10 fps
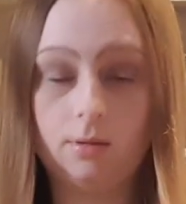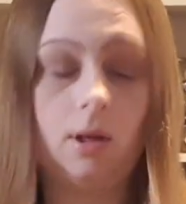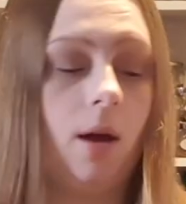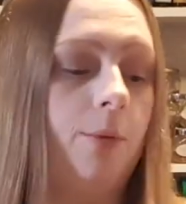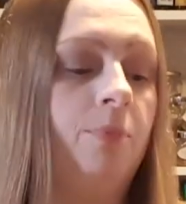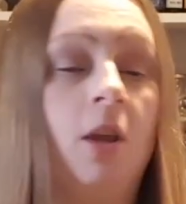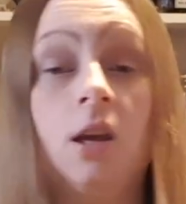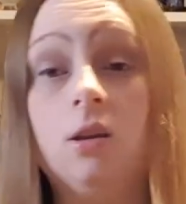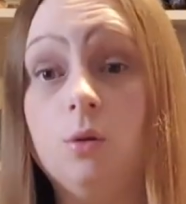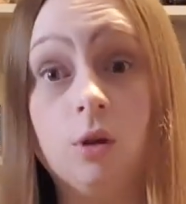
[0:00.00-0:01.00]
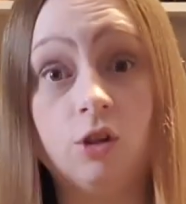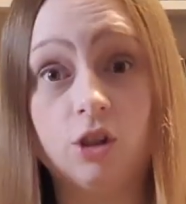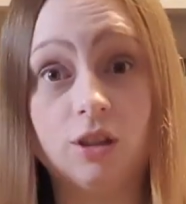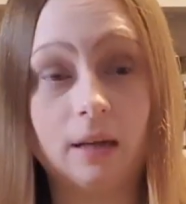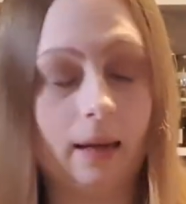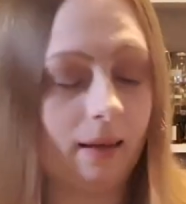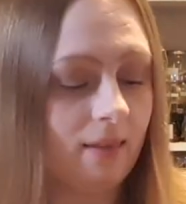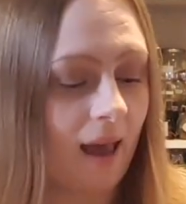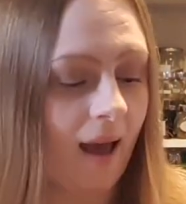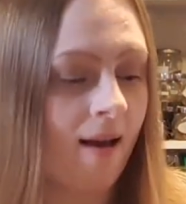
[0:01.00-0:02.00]
So you can just click
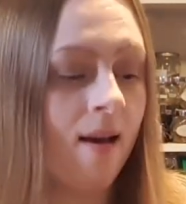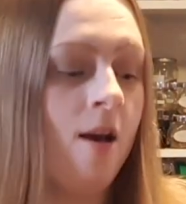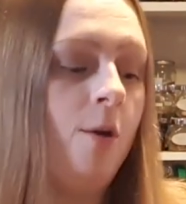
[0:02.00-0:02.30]
there.